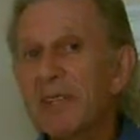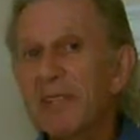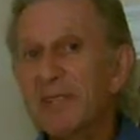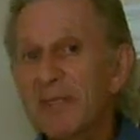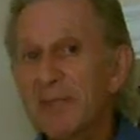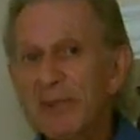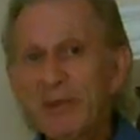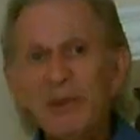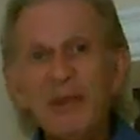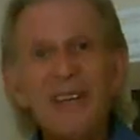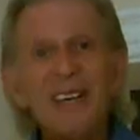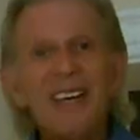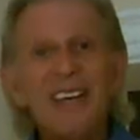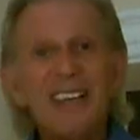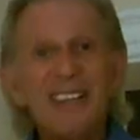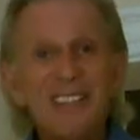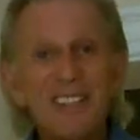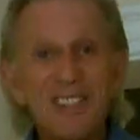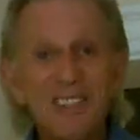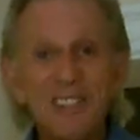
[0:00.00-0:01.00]
So
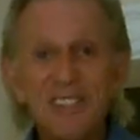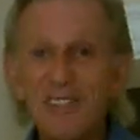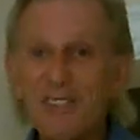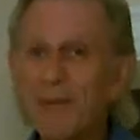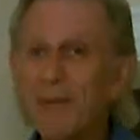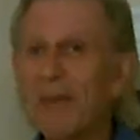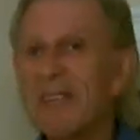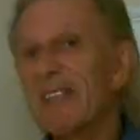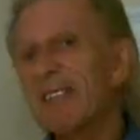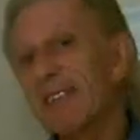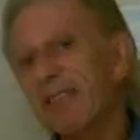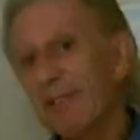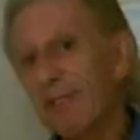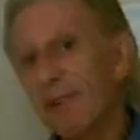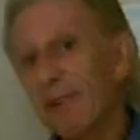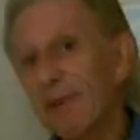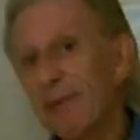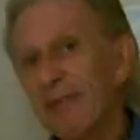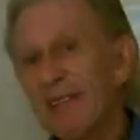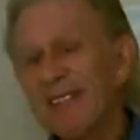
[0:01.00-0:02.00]
it just remains
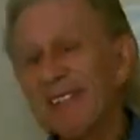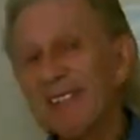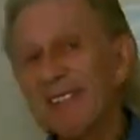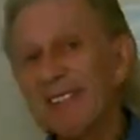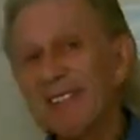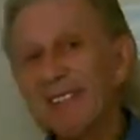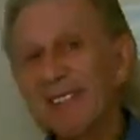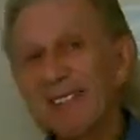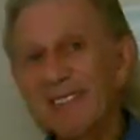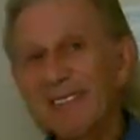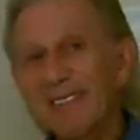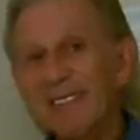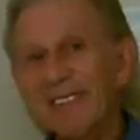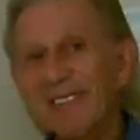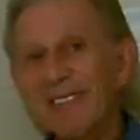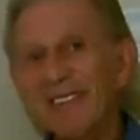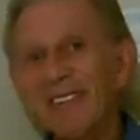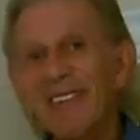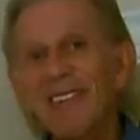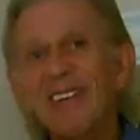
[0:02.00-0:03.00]
for me
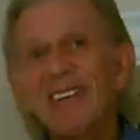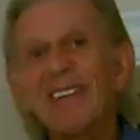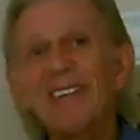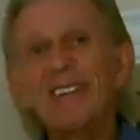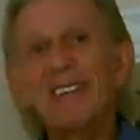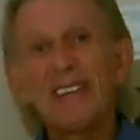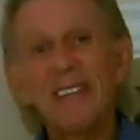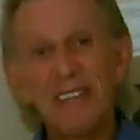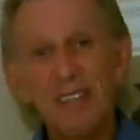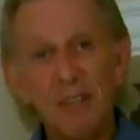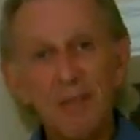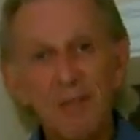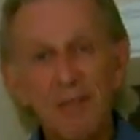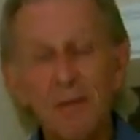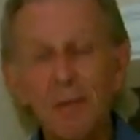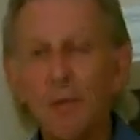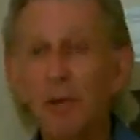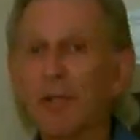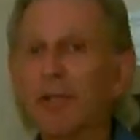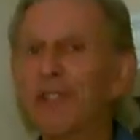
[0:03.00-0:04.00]
to thank you
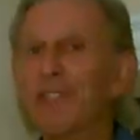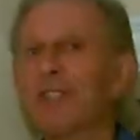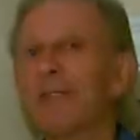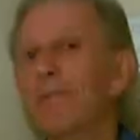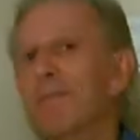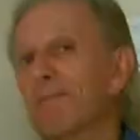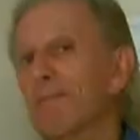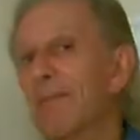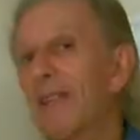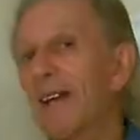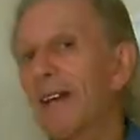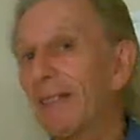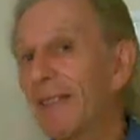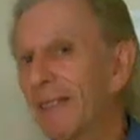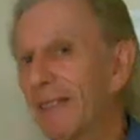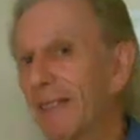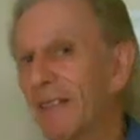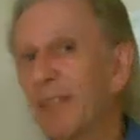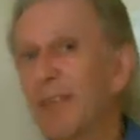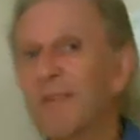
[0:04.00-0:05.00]
for watching and
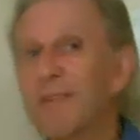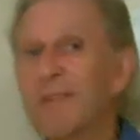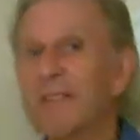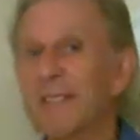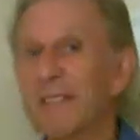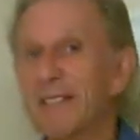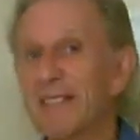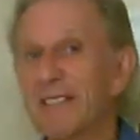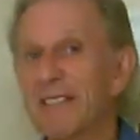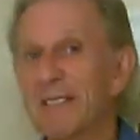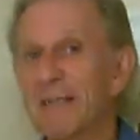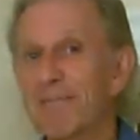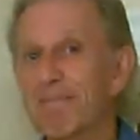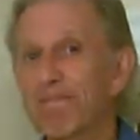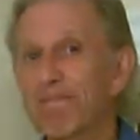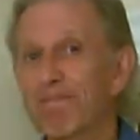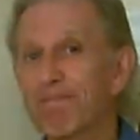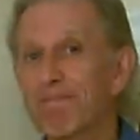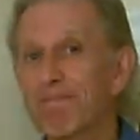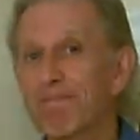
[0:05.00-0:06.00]
thank you for listening.
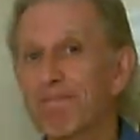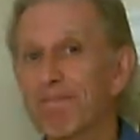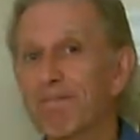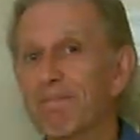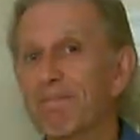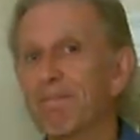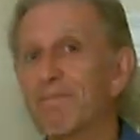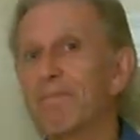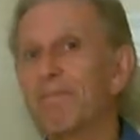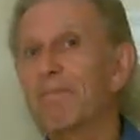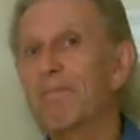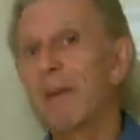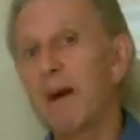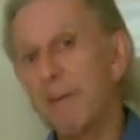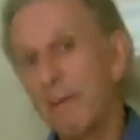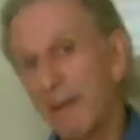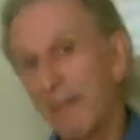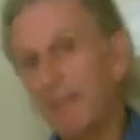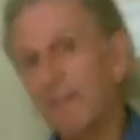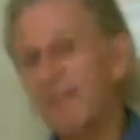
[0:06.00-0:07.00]

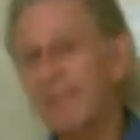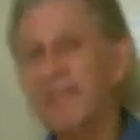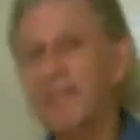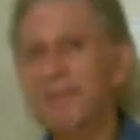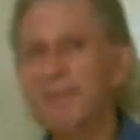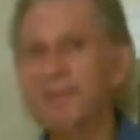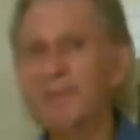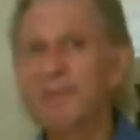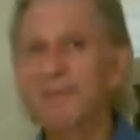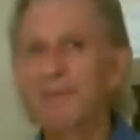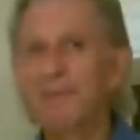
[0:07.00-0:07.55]
Bye bye for now.